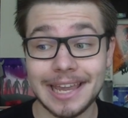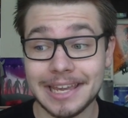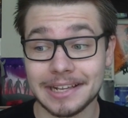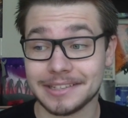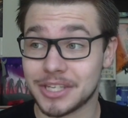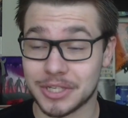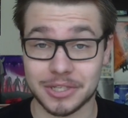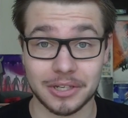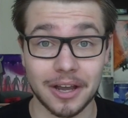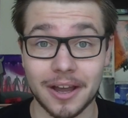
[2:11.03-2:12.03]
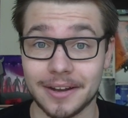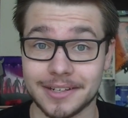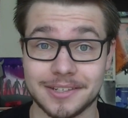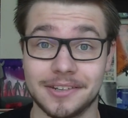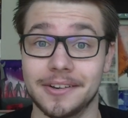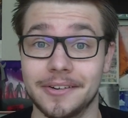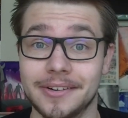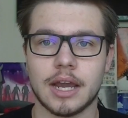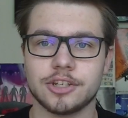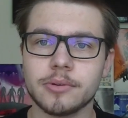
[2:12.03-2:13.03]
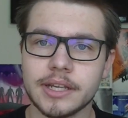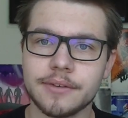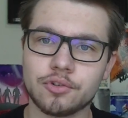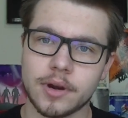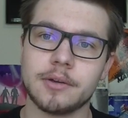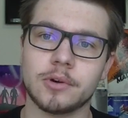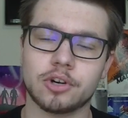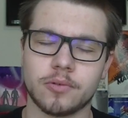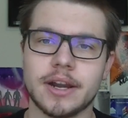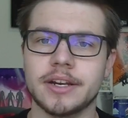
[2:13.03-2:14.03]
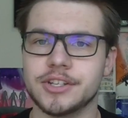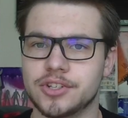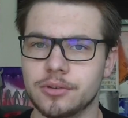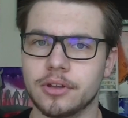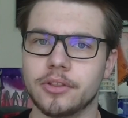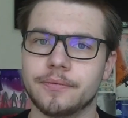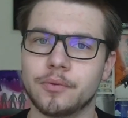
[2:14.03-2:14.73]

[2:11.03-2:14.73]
It sucks, dude. I do want to give credit where credit is due, though. The